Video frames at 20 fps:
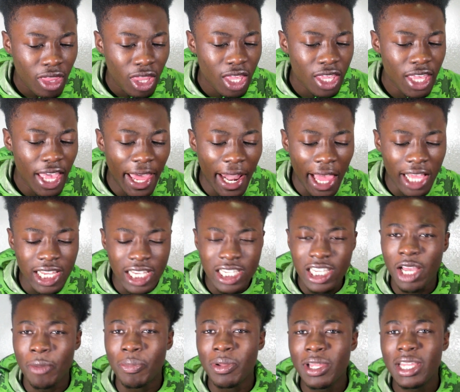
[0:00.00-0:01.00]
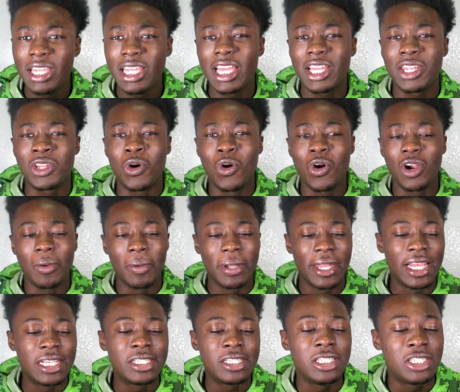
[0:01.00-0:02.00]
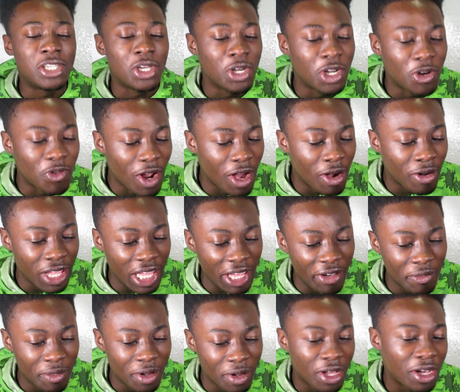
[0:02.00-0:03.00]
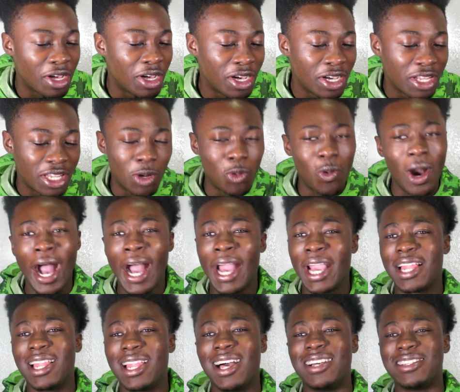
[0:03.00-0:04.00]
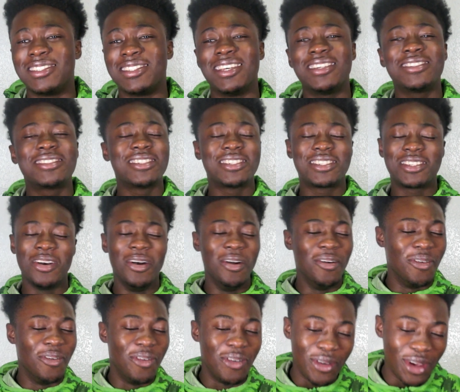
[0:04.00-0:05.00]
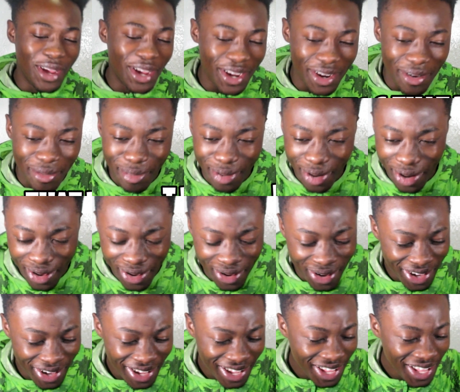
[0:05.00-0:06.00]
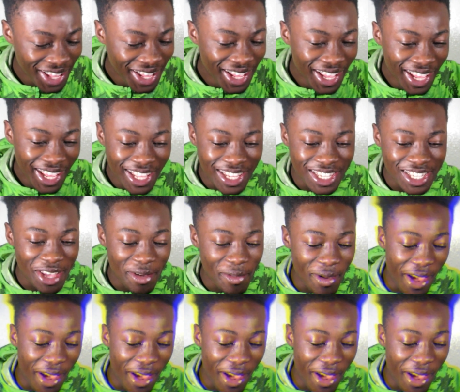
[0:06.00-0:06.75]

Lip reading: yeah, it's like she completely ignored him, and then she turned around and gave him the wine glasses. That's just so weird, bro. Let's get